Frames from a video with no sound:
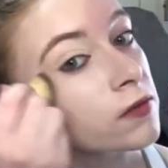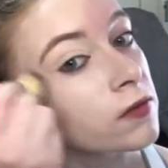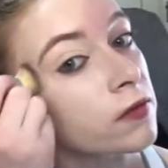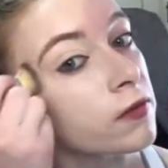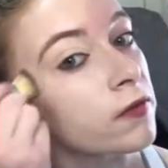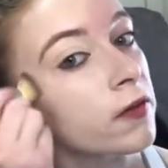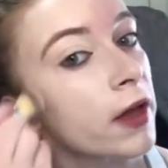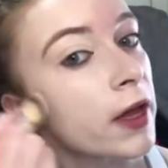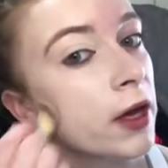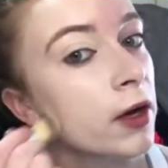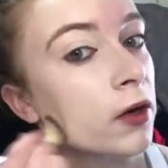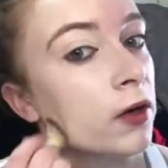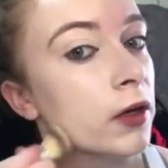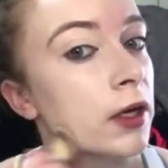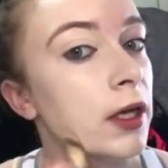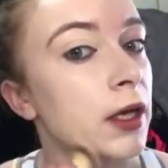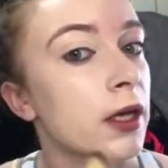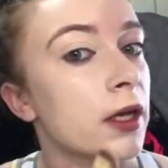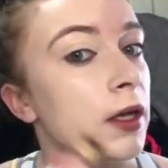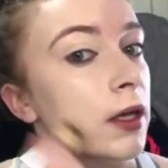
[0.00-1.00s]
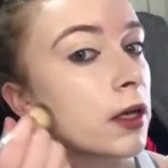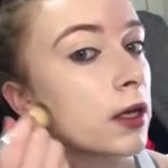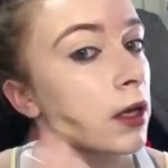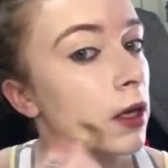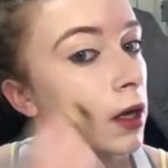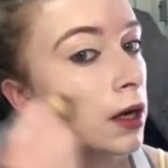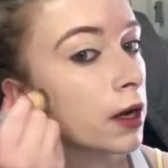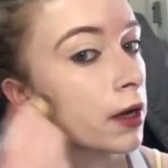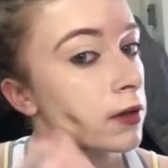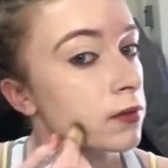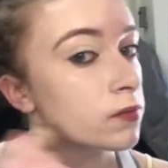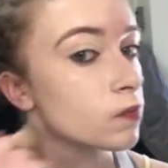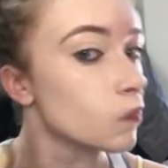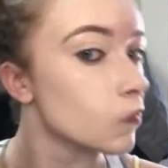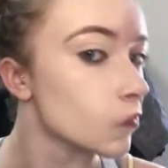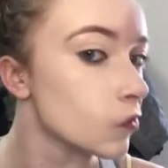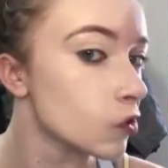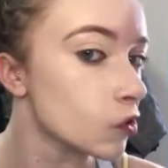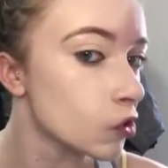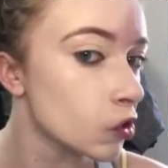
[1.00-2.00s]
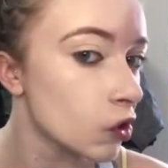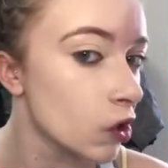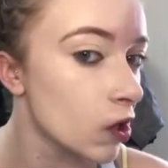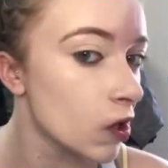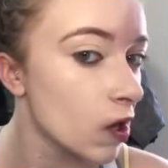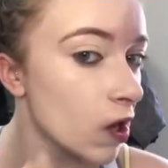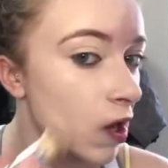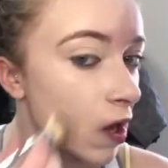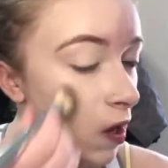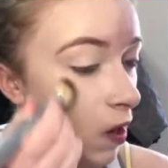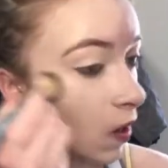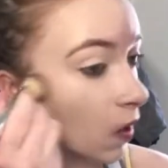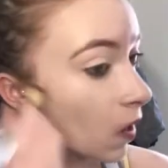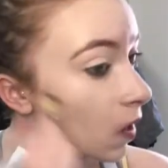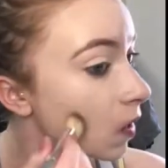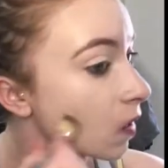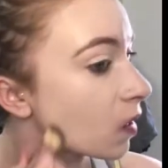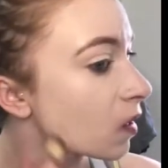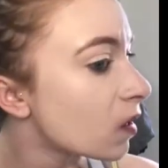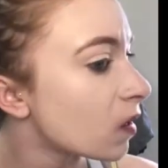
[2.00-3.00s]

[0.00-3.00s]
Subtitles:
very streaky.